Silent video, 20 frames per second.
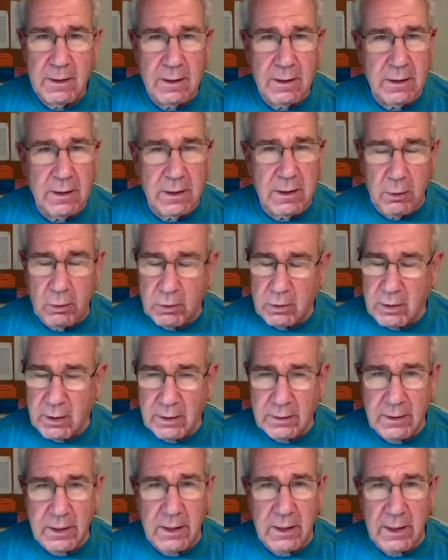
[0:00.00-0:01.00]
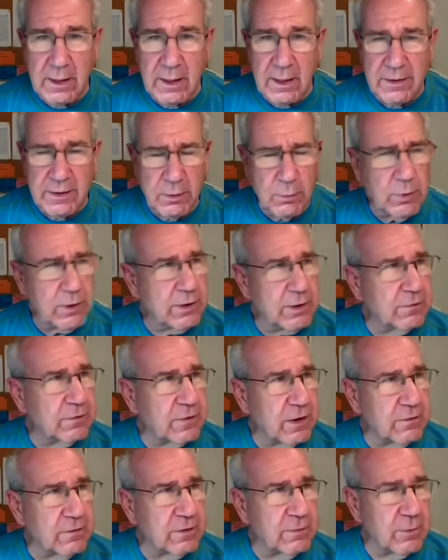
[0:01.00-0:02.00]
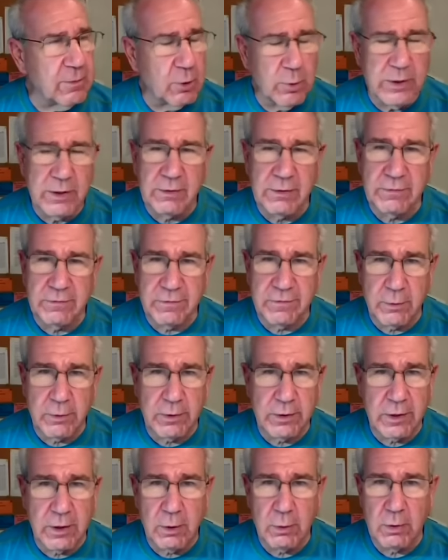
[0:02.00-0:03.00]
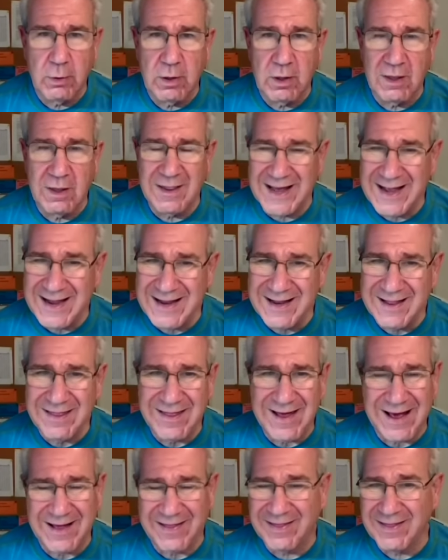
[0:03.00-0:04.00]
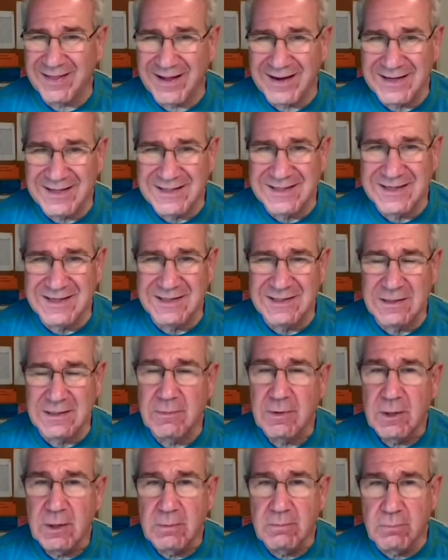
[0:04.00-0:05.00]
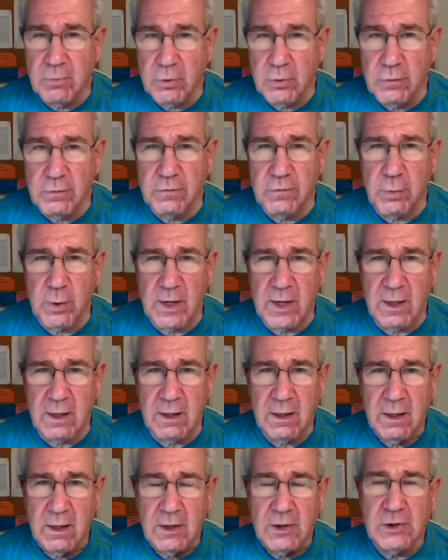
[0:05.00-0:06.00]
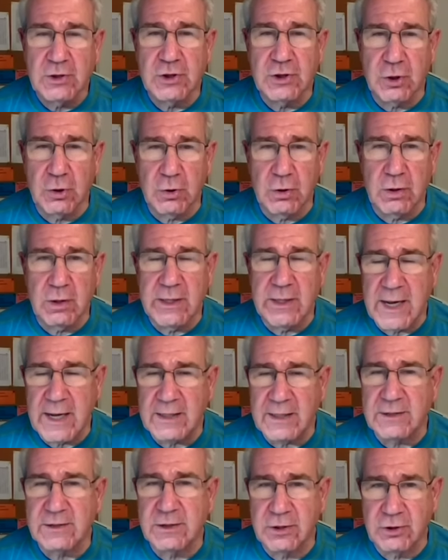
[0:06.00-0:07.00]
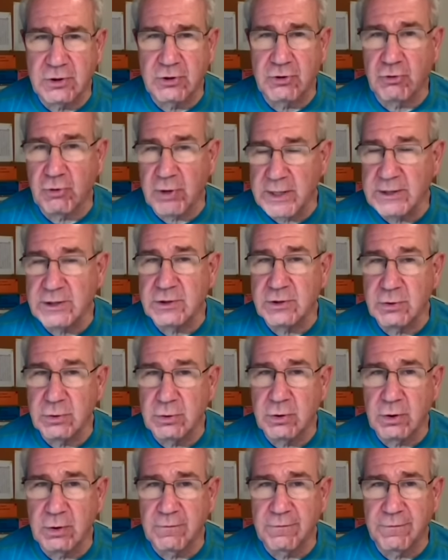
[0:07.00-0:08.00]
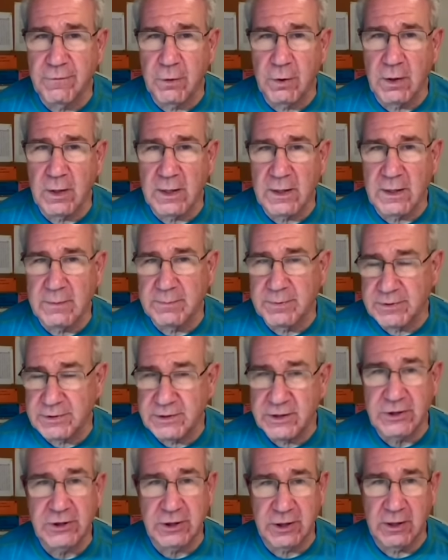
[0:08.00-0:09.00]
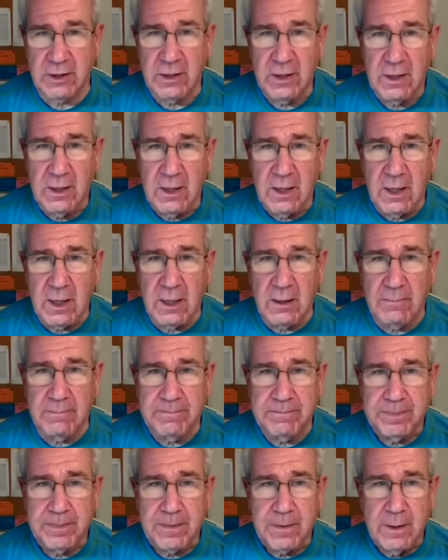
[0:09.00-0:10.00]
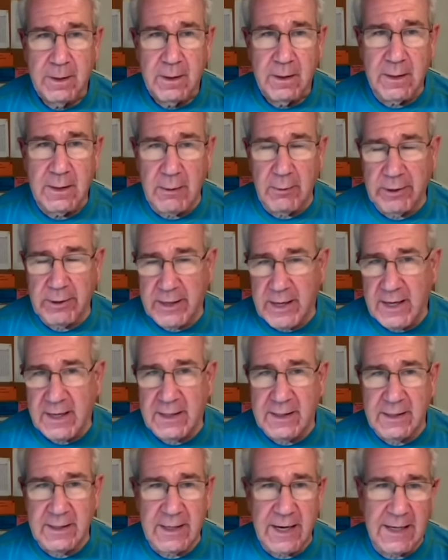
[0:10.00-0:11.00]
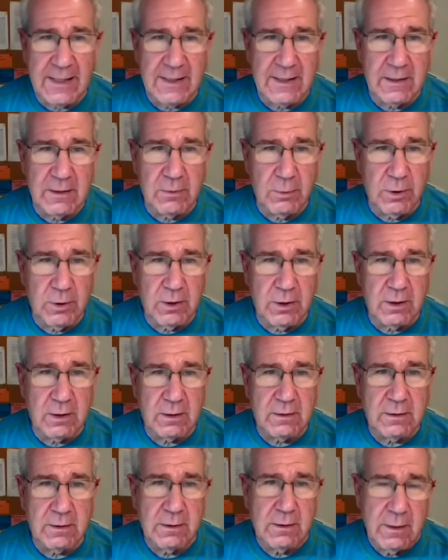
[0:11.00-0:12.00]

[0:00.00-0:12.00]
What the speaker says: you know, and I think we discussed him a week or so ago, length, yeah, athleticism, moves well, certainly has the traits you look for at the position. Now, again, in an ideal world,